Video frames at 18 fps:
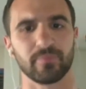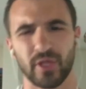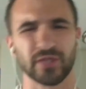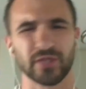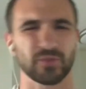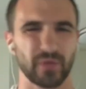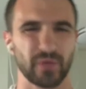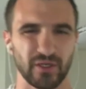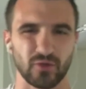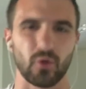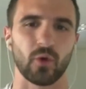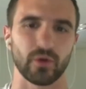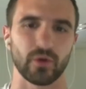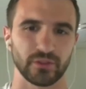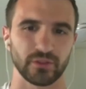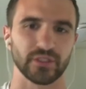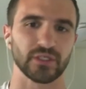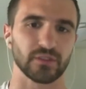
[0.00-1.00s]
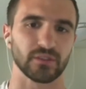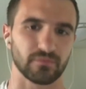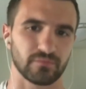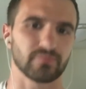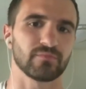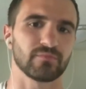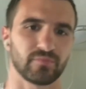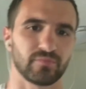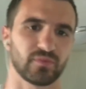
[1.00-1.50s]
Plus we had quarterly
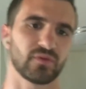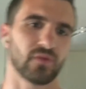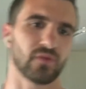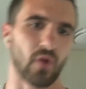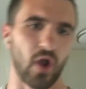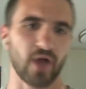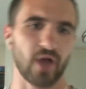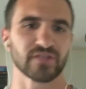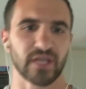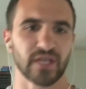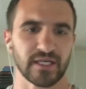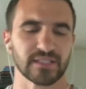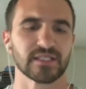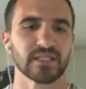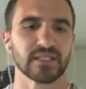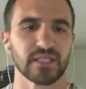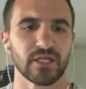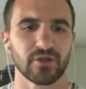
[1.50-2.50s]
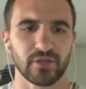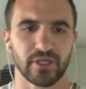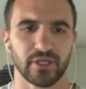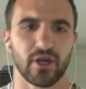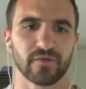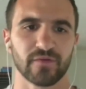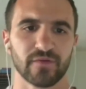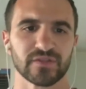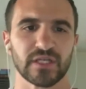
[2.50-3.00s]
offsites and yearly
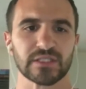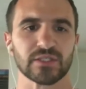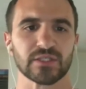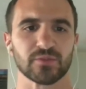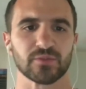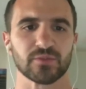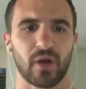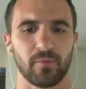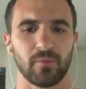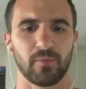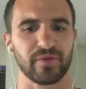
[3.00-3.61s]
offsites as well.